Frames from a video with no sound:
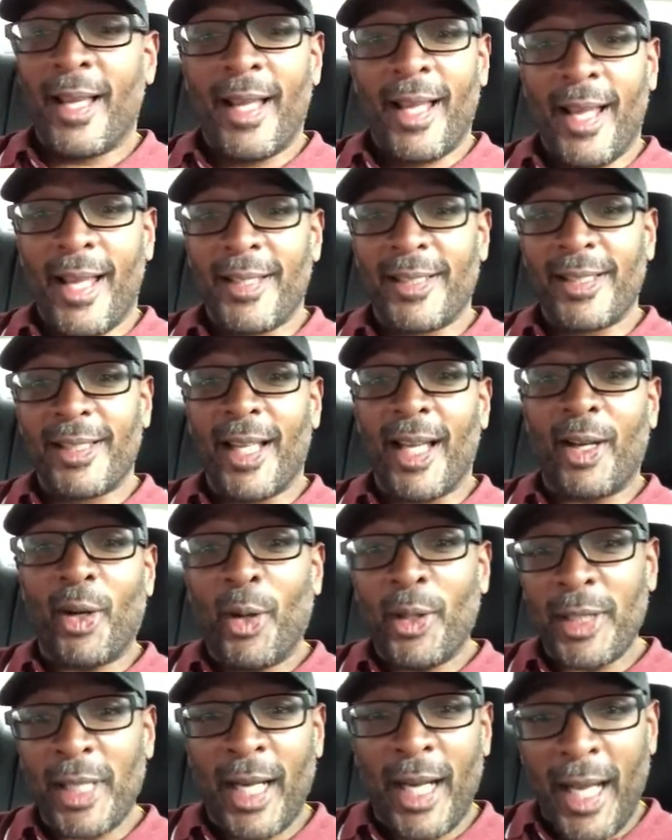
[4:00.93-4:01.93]
And she's like, oh,
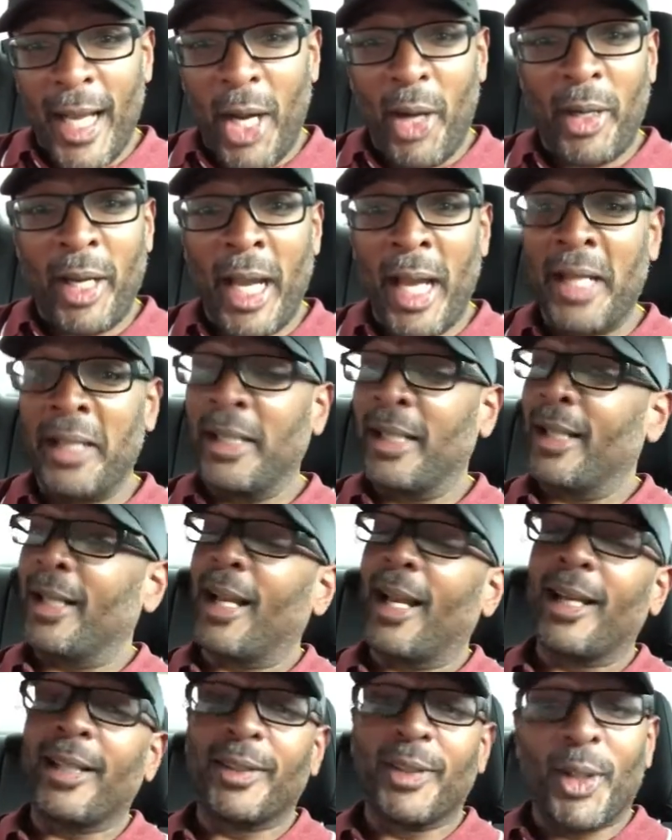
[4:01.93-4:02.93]
is that a Hellcat?
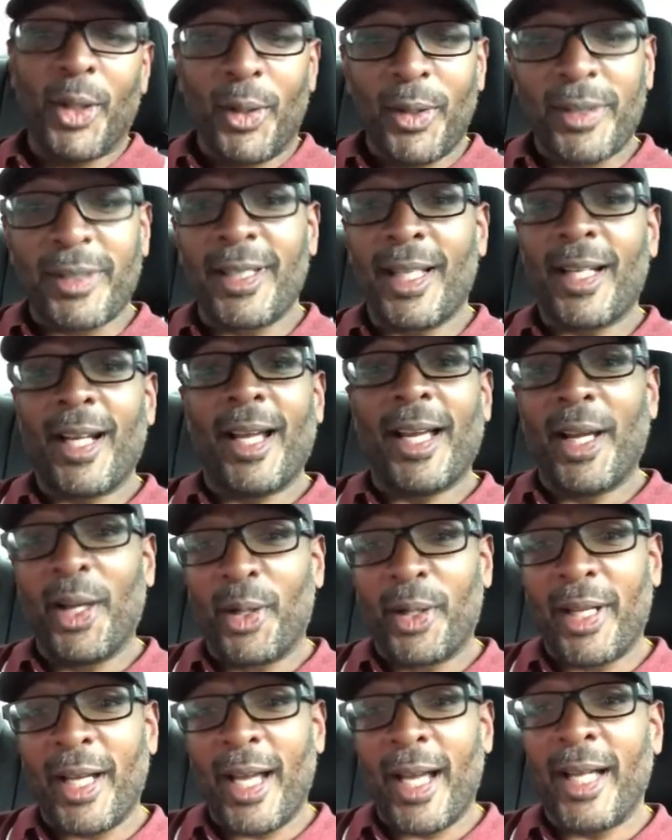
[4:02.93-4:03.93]
Like, no, it's not a
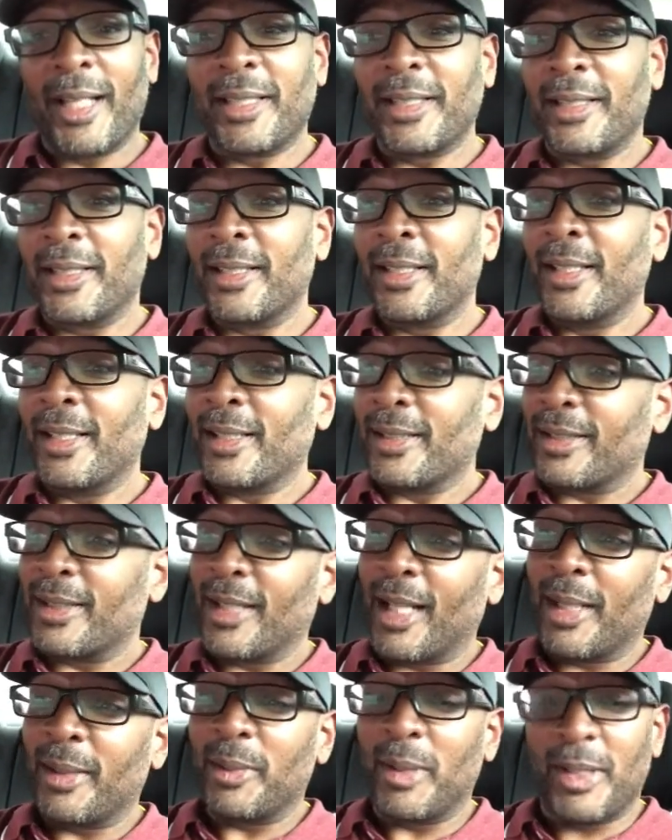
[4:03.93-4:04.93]
Hellcat.
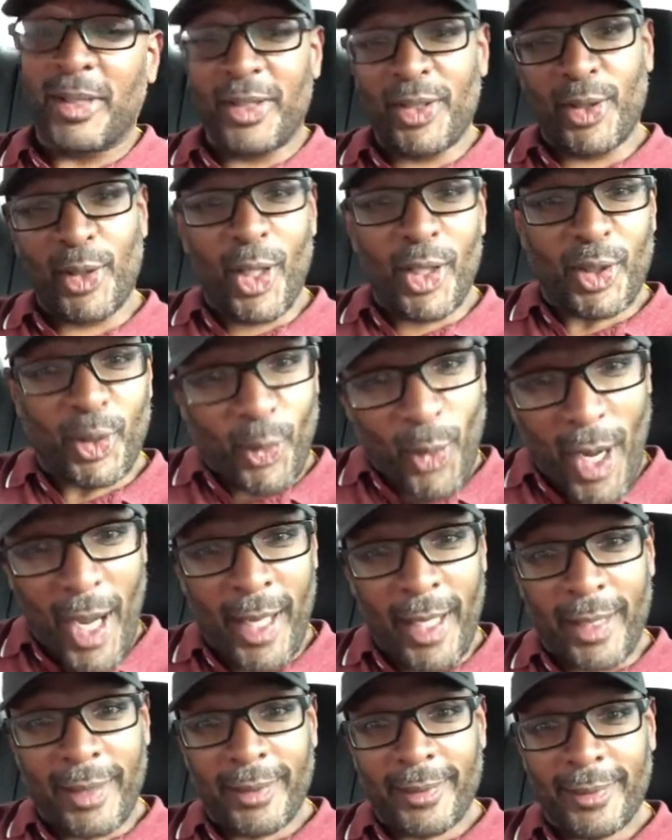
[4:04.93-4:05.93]
Then she starts
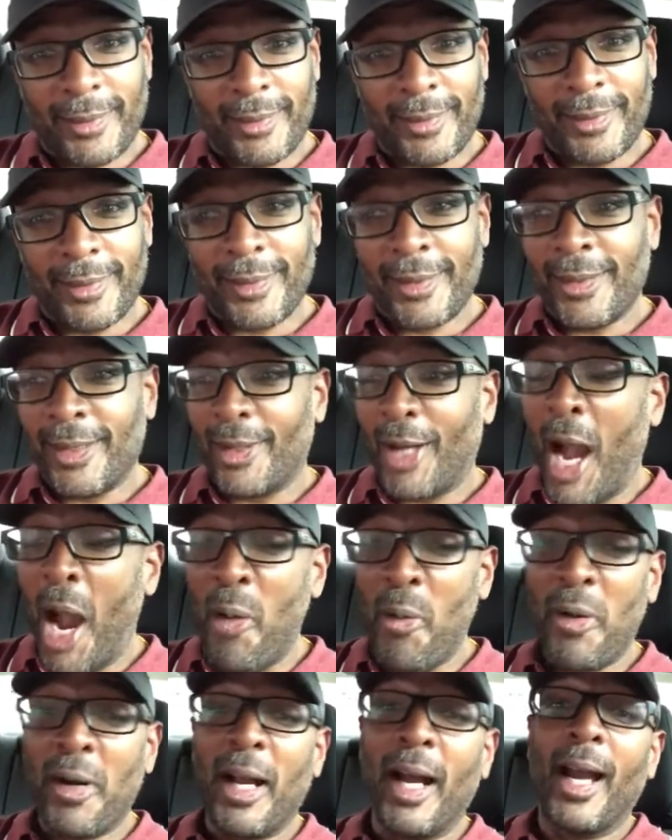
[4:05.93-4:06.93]
crying. I
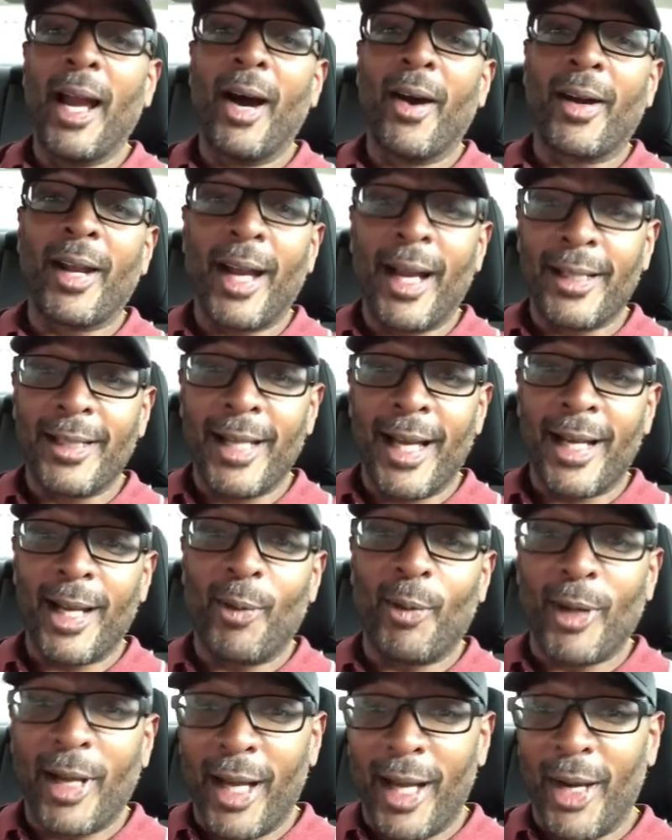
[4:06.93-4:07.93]
want a Hellcat, Daddy, I
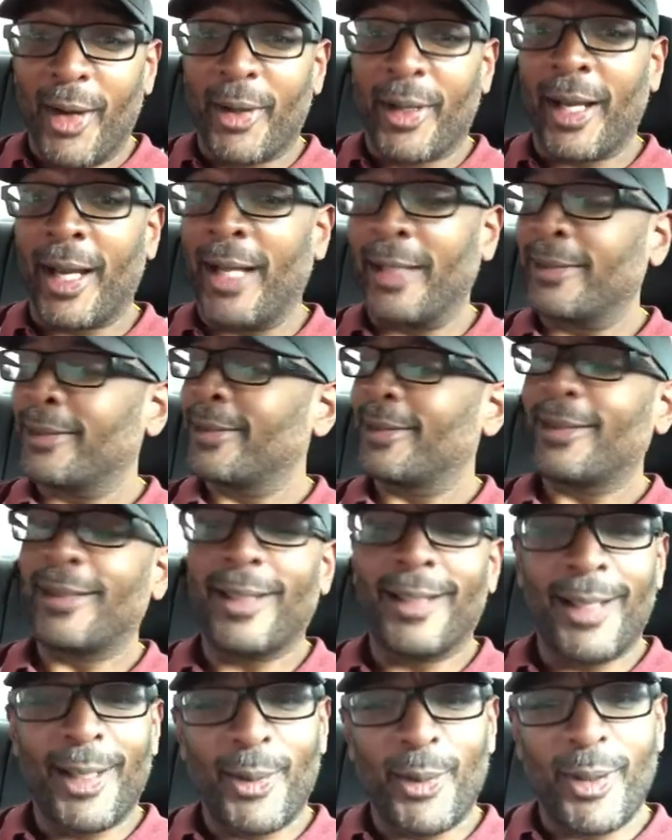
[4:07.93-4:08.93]
want a Hellcat.
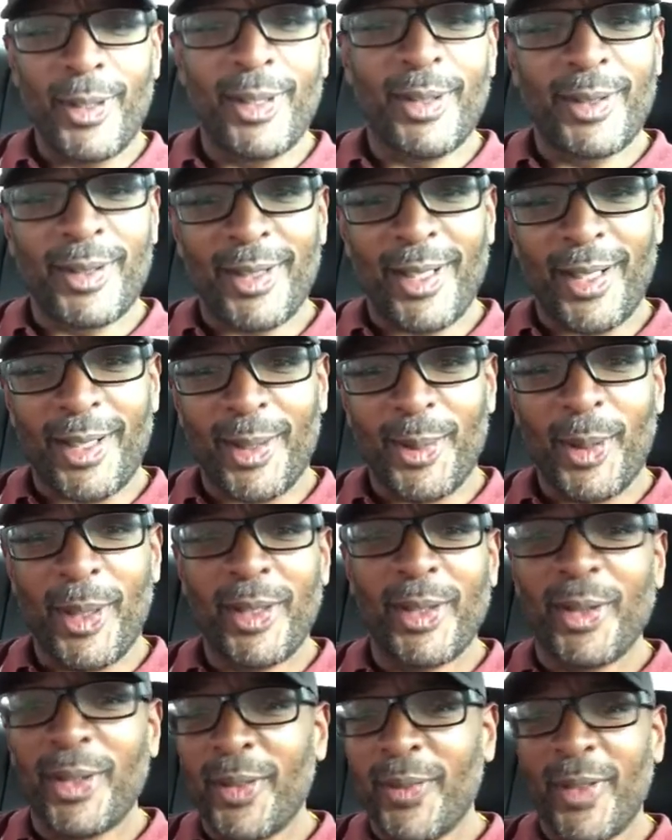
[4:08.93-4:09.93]
I'm like, what are you talking about?
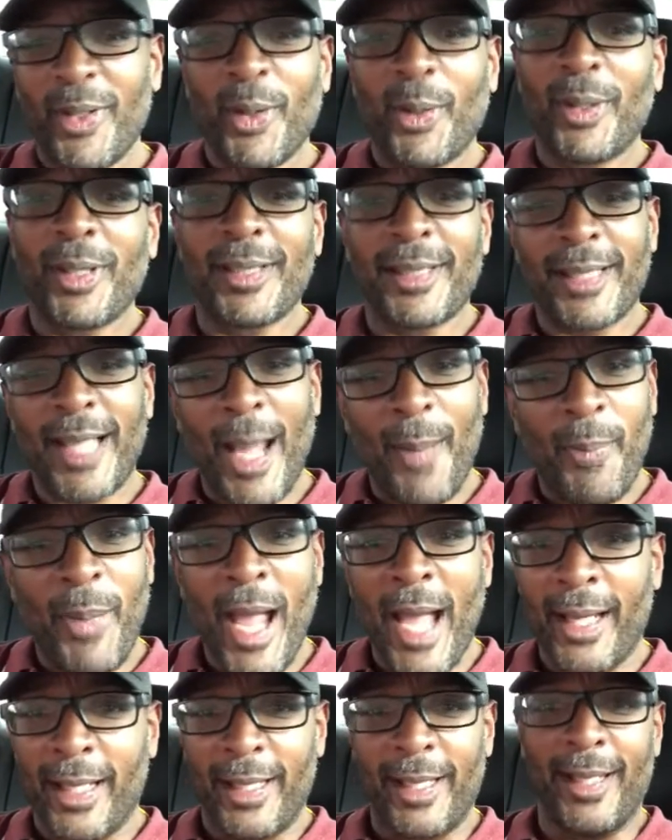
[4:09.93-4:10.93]
You don't even know what a Scat
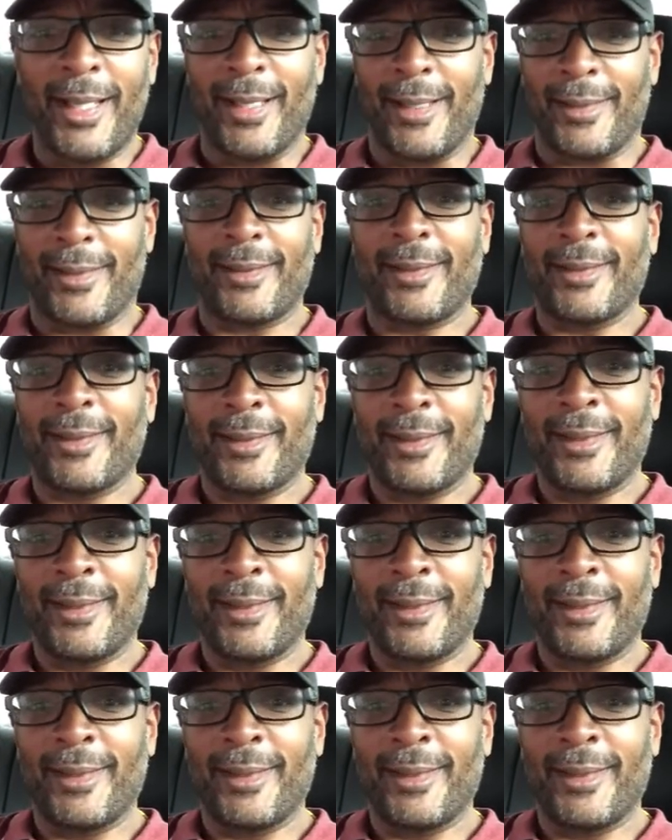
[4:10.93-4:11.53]
Pack is.